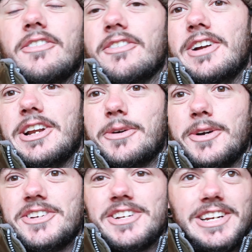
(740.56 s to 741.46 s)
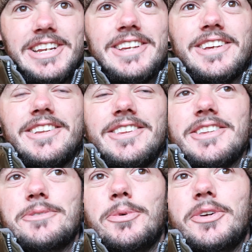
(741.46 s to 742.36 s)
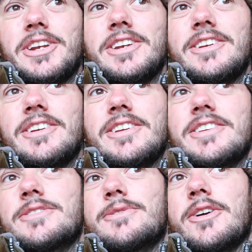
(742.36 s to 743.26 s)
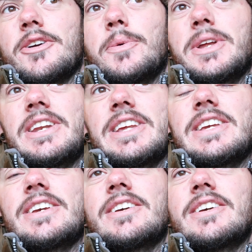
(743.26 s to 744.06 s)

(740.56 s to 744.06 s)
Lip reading: really quite chilly this morning. It's very windy.